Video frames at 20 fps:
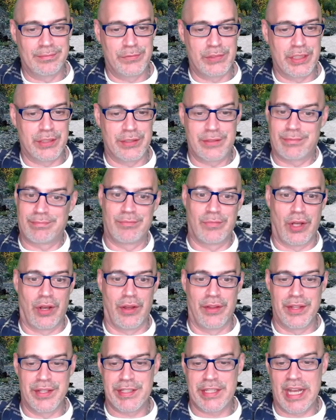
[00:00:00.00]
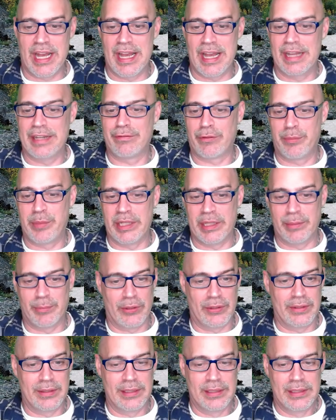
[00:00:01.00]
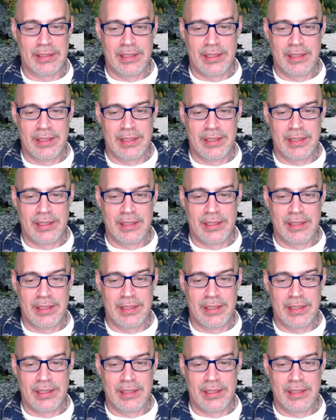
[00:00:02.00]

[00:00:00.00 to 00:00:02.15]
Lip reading: just on the side for people